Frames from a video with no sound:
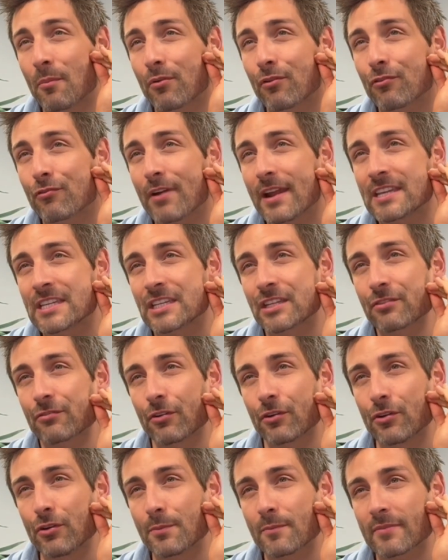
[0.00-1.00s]
press
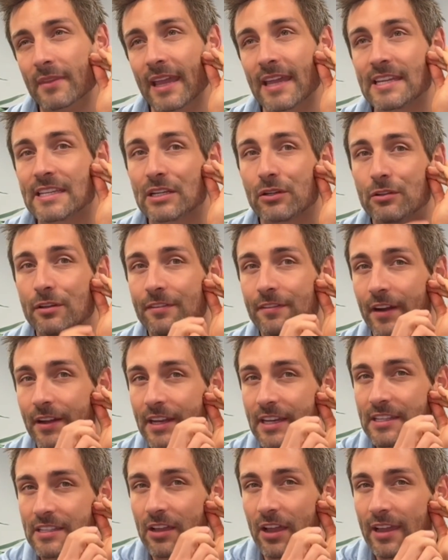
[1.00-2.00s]
through until you find a
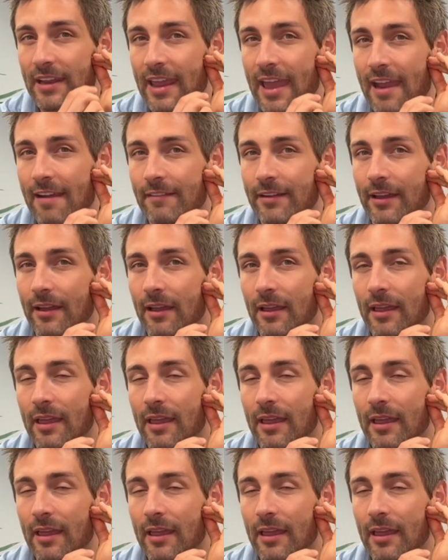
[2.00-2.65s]
tight area.